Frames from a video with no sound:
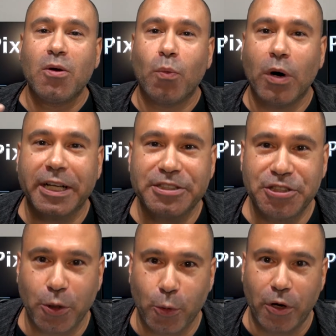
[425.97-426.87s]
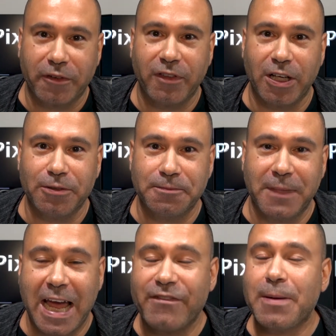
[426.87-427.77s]
What is your workflow?
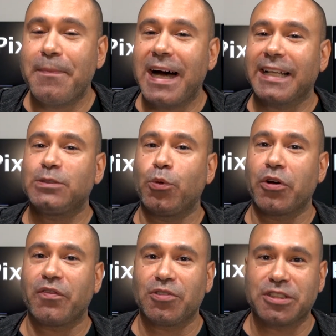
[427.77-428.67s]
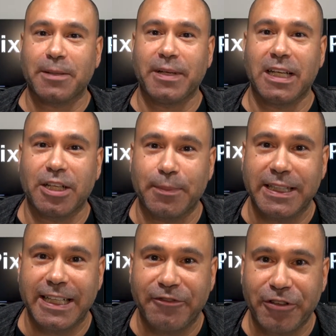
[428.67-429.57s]
Everybody's workflow is going to be a little
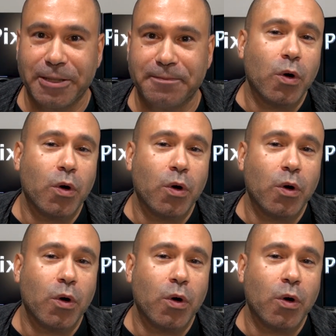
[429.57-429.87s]
bit different.